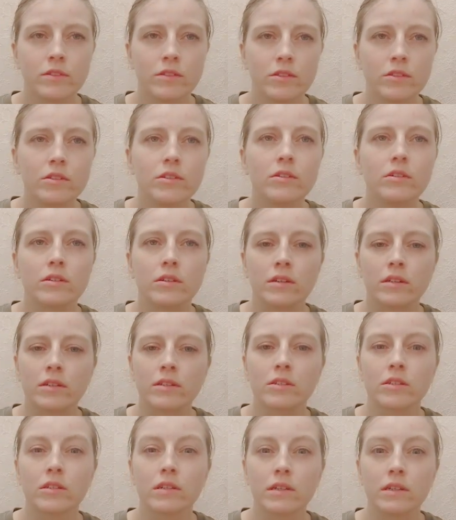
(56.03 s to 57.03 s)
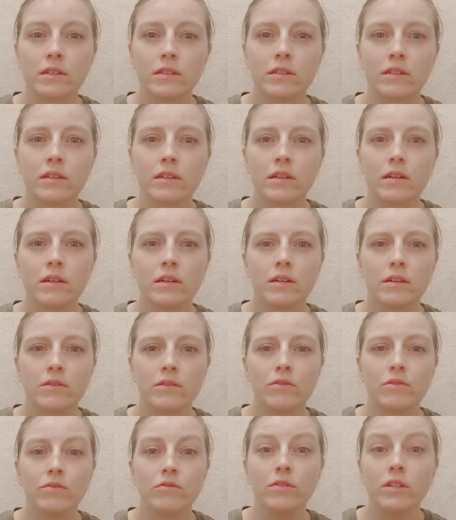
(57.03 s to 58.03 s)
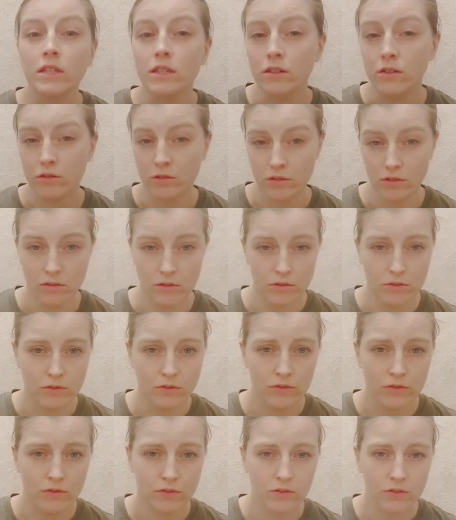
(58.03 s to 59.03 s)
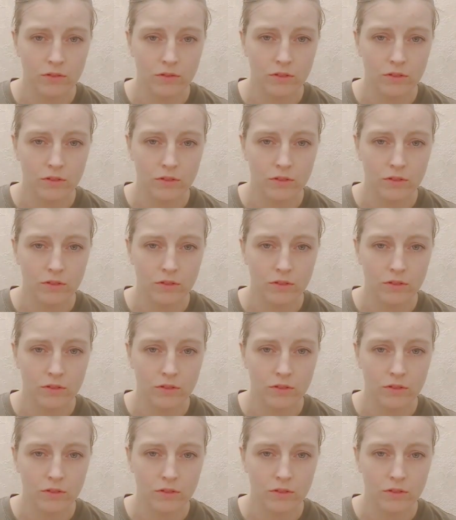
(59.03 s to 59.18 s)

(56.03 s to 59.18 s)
You're going to get a lot of regrowth